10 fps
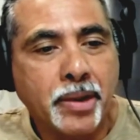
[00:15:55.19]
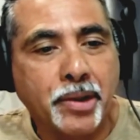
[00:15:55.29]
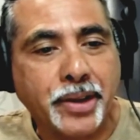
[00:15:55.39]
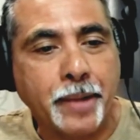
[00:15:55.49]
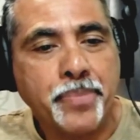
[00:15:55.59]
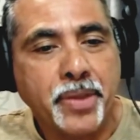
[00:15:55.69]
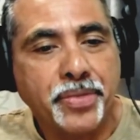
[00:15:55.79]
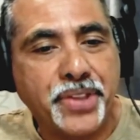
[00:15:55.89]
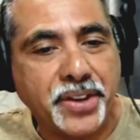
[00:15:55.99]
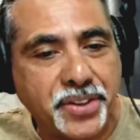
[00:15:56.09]
Look at
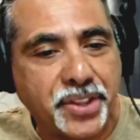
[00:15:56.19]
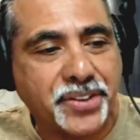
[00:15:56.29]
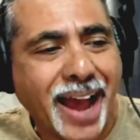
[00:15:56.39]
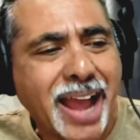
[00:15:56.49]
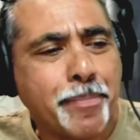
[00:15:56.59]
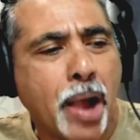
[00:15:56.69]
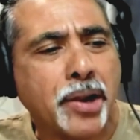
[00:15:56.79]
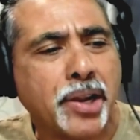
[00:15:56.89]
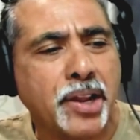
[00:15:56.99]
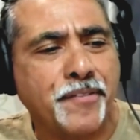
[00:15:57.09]
the, the
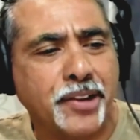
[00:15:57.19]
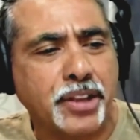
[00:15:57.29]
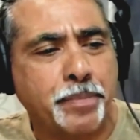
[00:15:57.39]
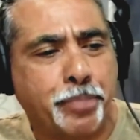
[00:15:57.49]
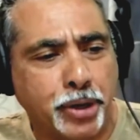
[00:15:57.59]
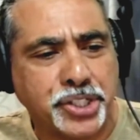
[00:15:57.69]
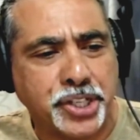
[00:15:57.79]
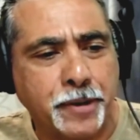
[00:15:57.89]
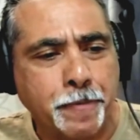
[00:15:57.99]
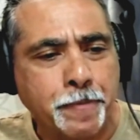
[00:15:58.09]
diabolically afflicted
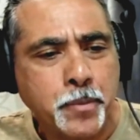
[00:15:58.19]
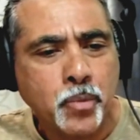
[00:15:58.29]
person.